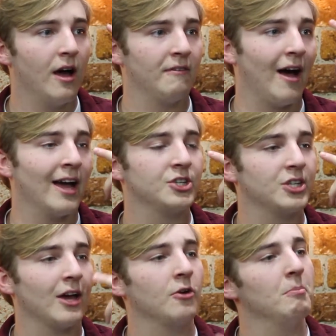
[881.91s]
of
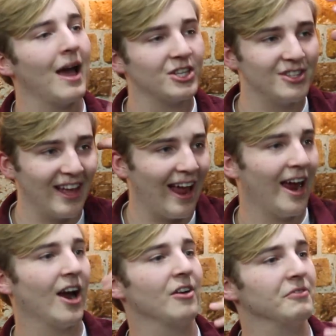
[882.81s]
eyeshadow match the
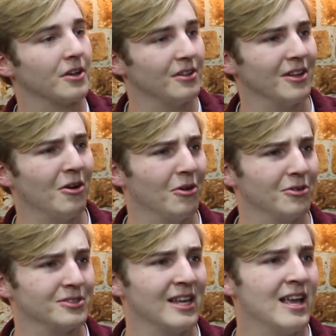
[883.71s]
hair and the
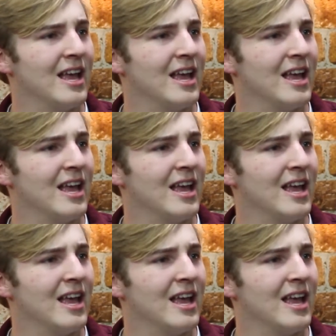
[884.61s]
clothes,